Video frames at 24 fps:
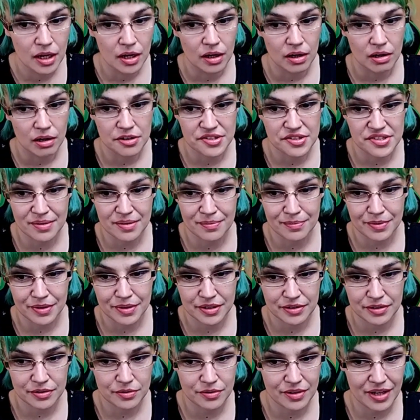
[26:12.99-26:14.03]
or
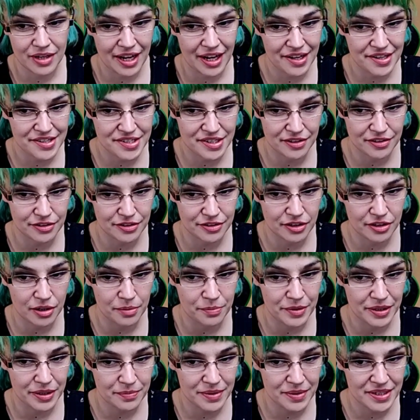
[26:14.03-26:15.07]
someone who has other
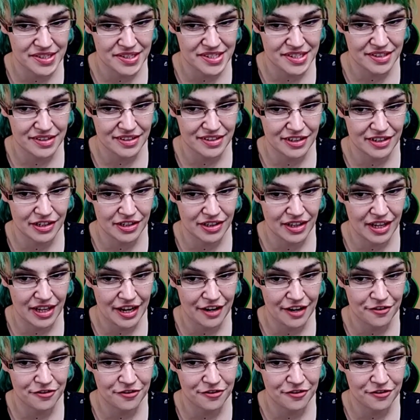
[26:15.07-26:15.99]
commitments in their life,